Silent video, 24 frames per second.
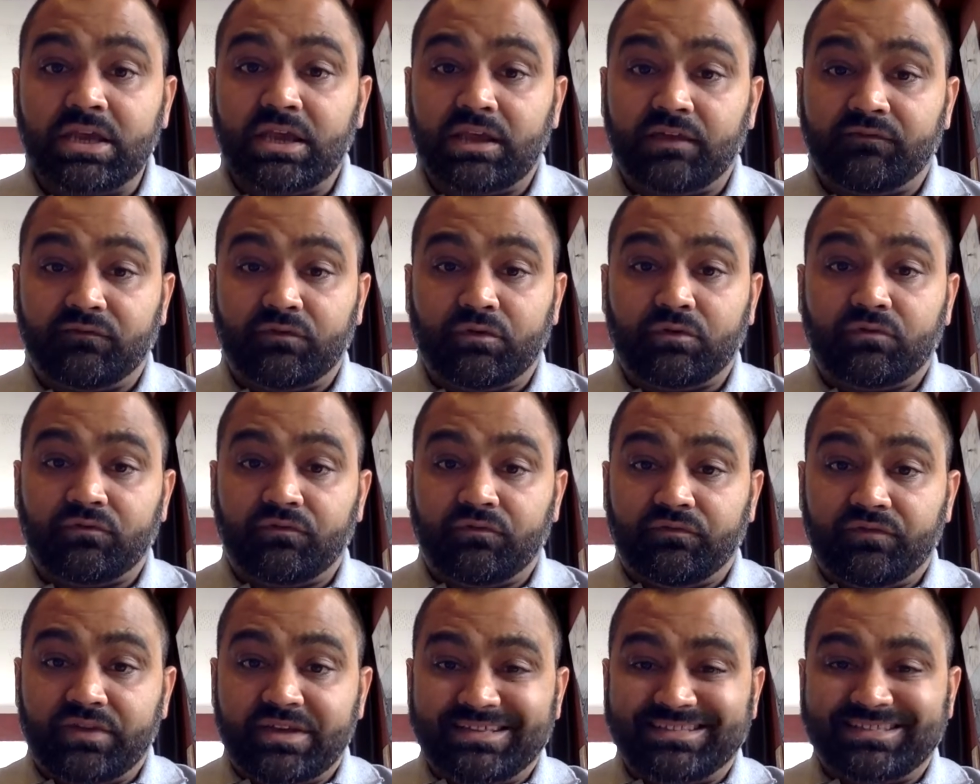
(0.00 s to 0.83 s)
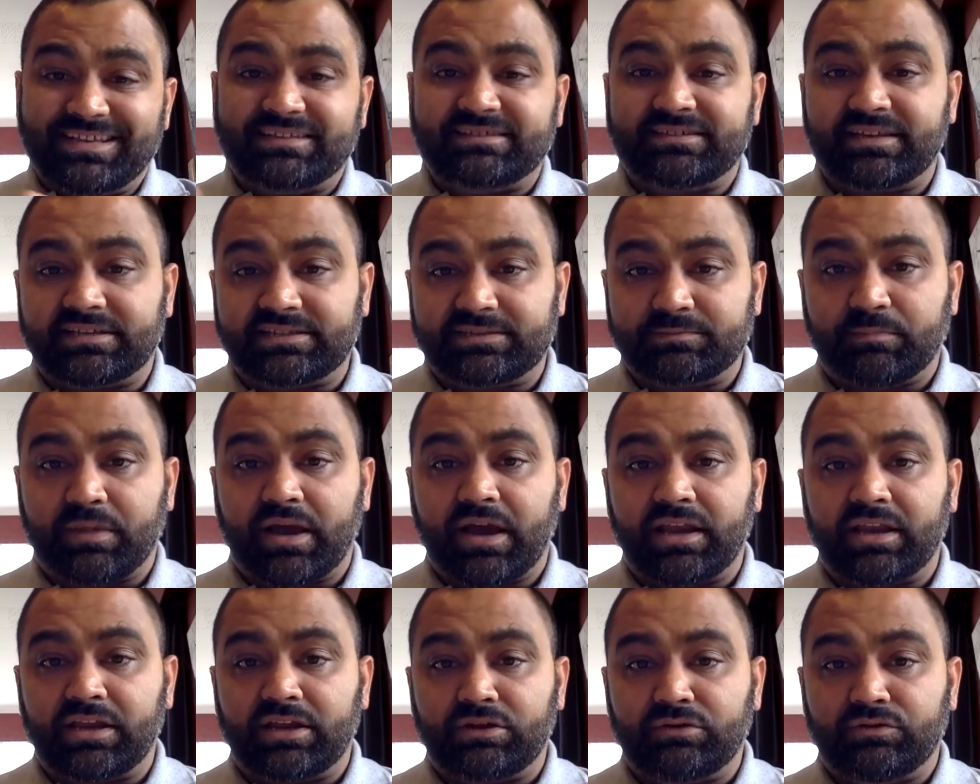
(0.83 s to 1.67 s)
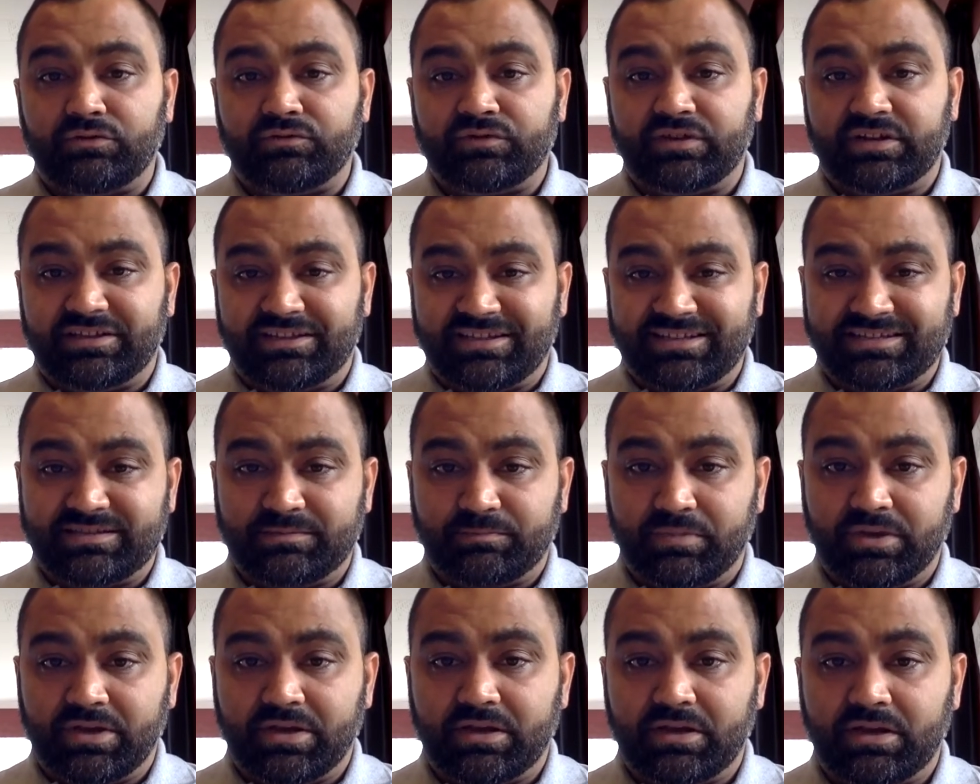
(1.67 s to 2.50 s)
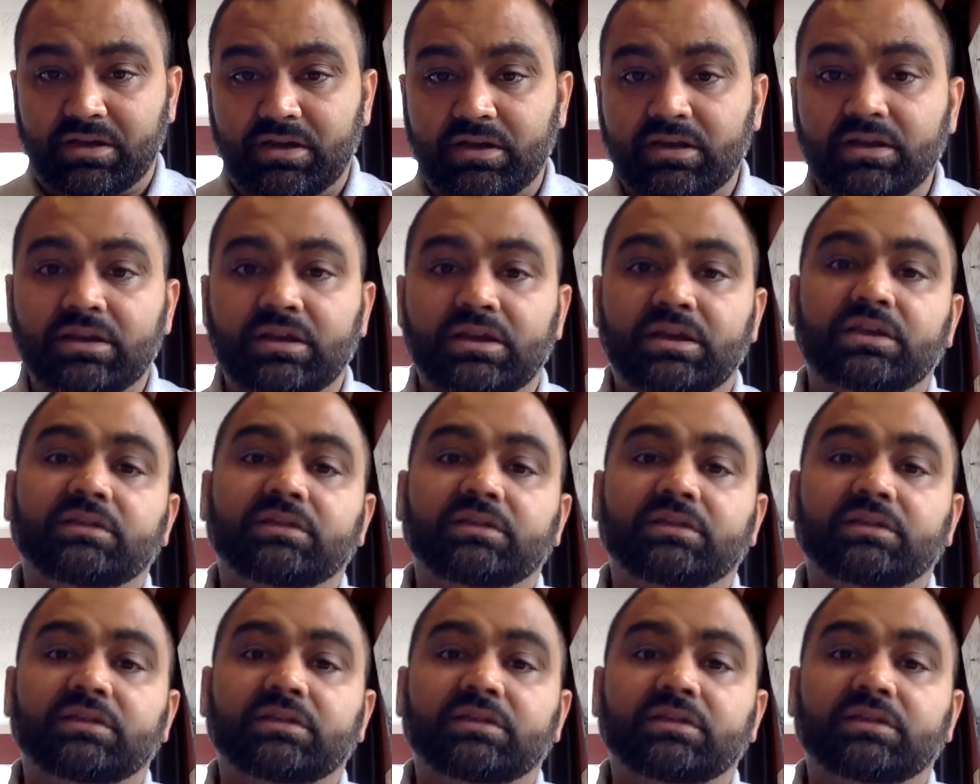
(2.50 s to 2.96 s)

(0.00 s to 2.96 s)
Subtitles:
If your visa is expiring during this period,